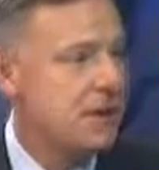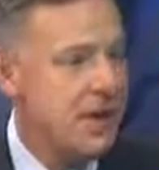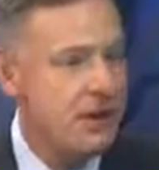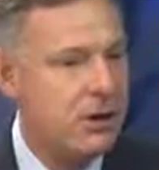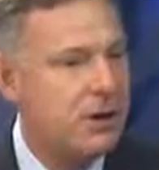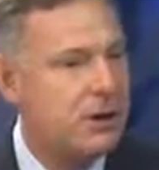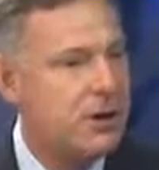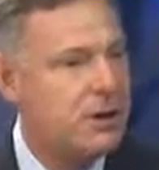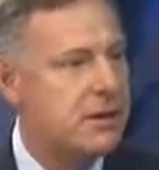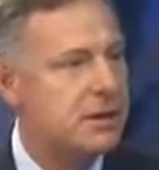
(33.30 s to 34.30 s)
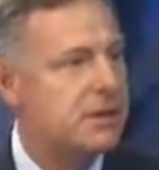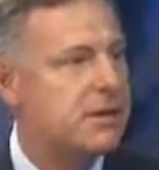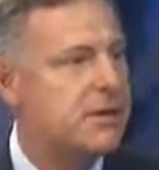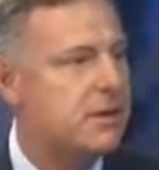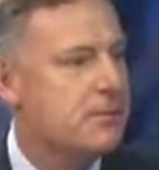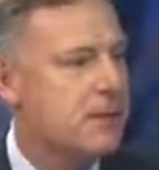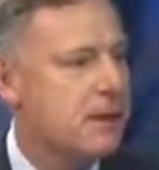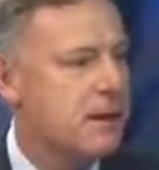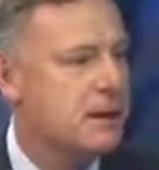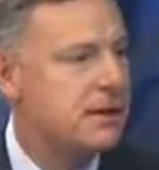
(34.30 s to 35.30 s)
Yeah. Oh no. And I think it's I
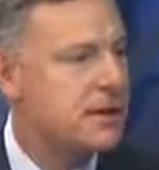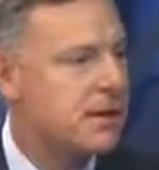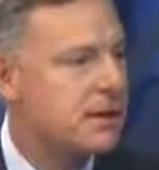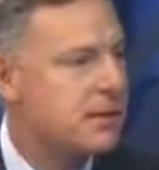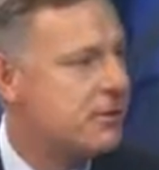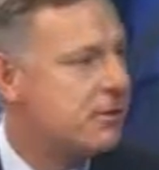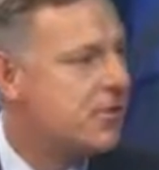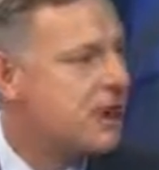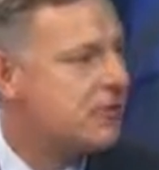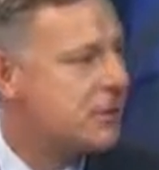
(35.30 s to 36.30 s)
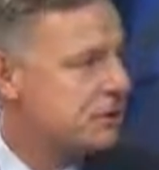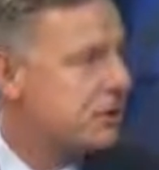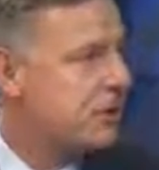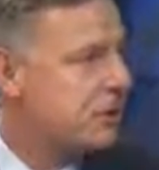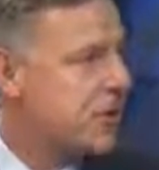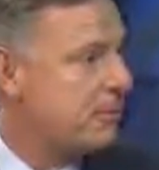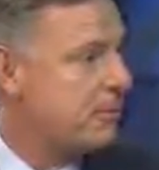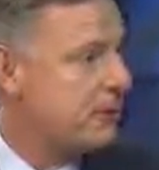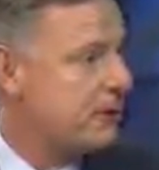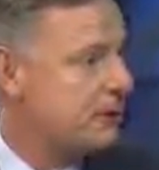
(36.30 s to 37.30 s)
think the healthcare thing offered us a really good
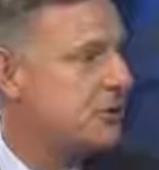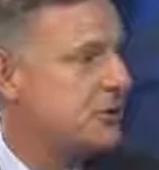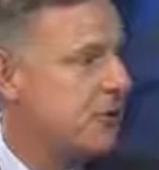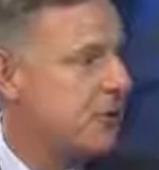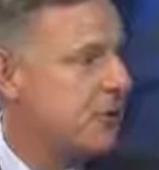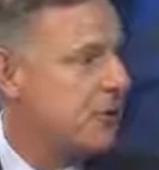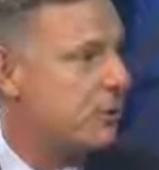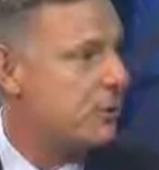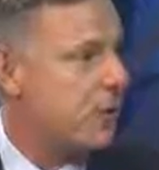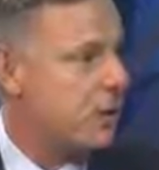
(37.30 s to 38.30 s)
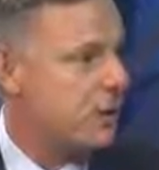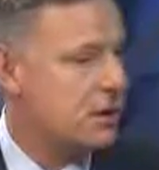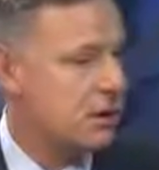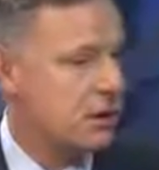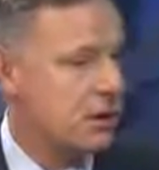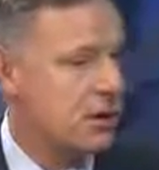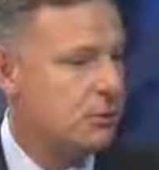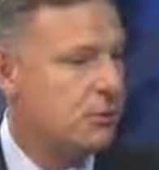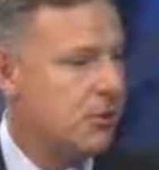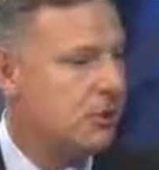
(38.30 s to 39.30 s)
opportunity to do that, where we saw
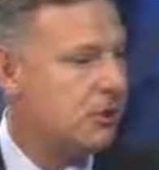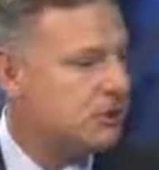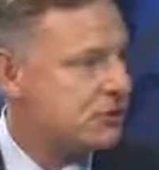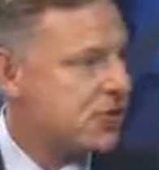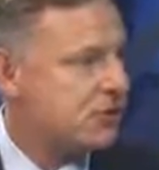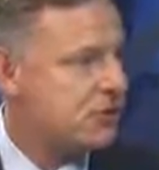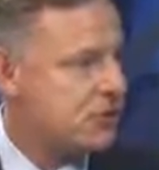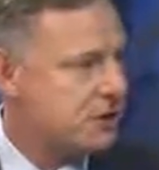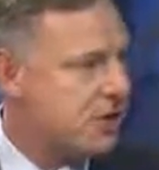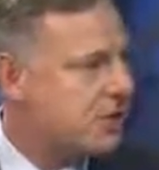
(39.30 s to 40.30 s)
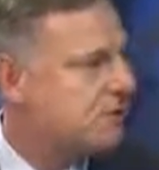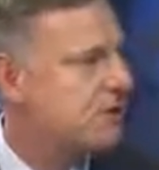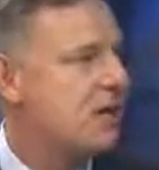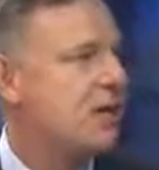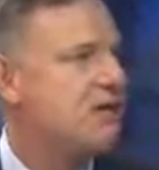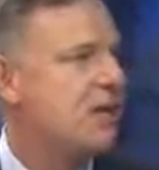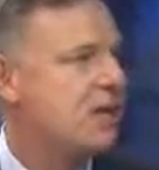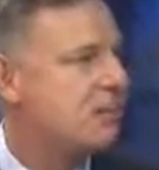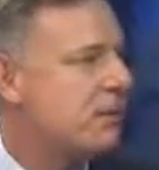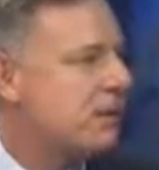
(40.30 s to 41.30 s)
Republicans try to do this by themselves. They
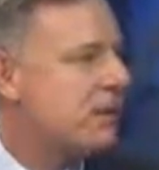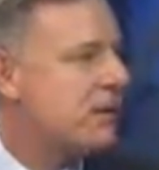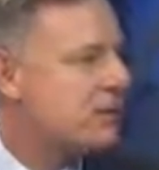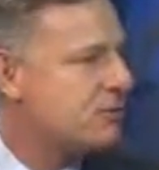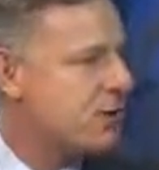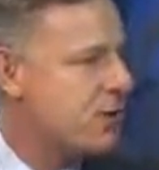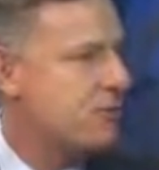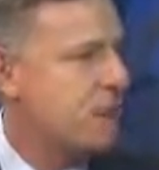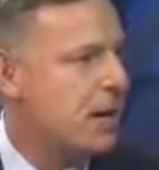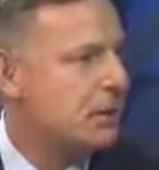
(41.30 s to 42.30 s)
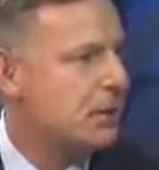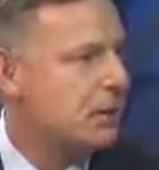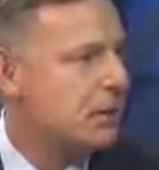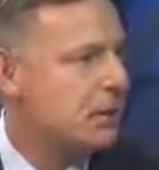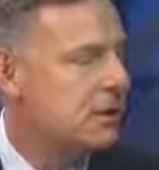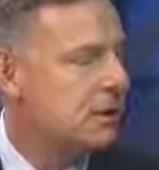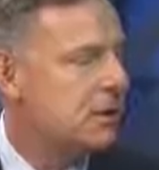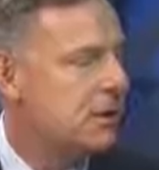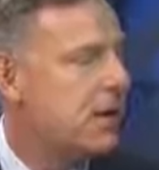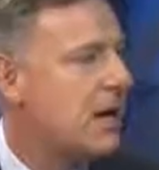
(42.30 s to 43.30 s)
had a plan that was very unpopular.
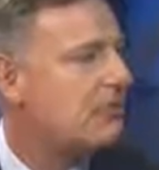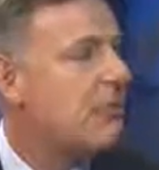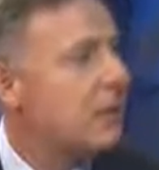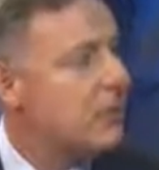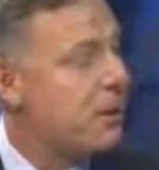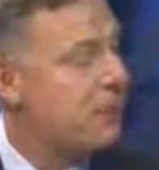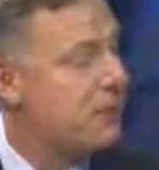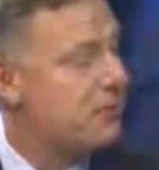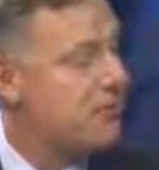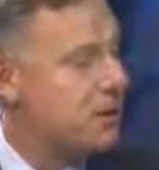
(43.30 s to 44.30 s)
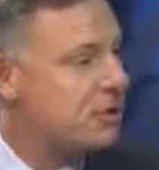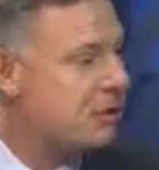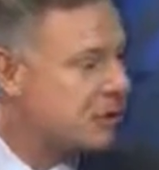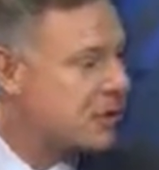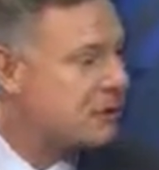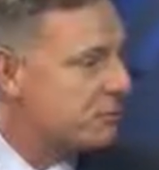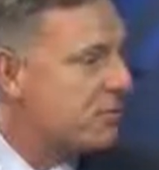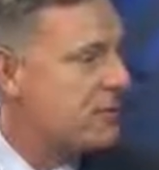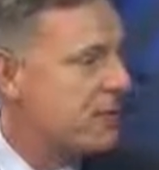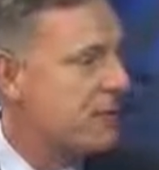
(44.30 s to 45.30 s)
A lot of my Republican friends were
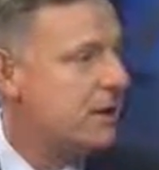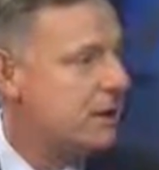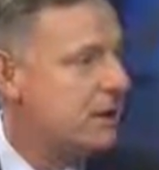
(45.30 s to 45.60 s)
uncomfortable with that.